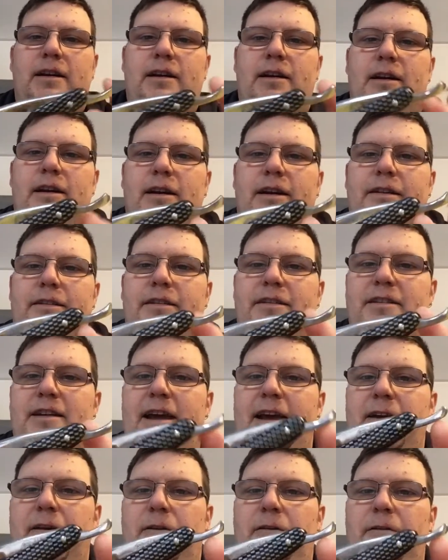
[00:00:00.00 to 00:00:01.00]
and the
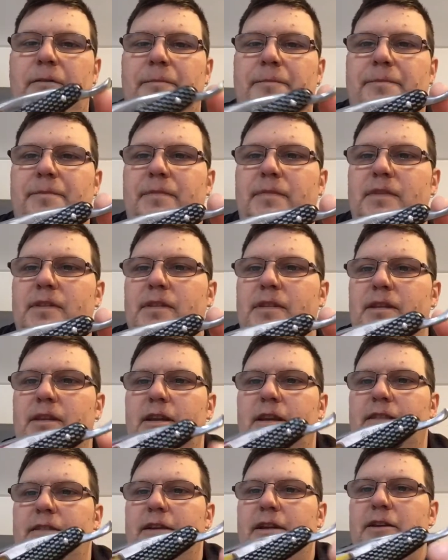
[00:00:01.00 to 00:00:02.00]
tail,
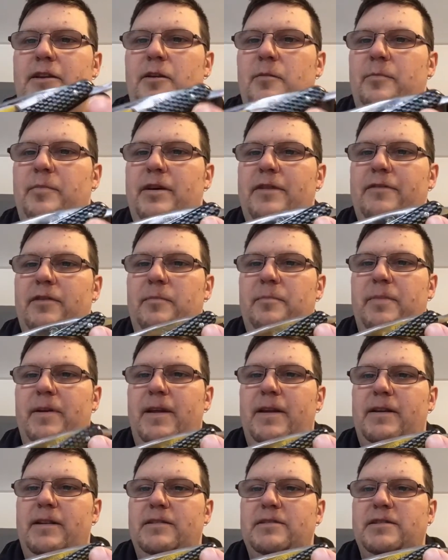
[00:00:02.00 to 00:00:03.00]
and then your pivot
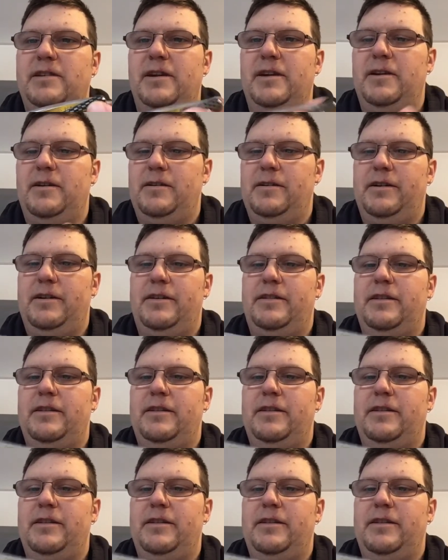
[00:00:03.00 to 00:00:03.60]
pin is here,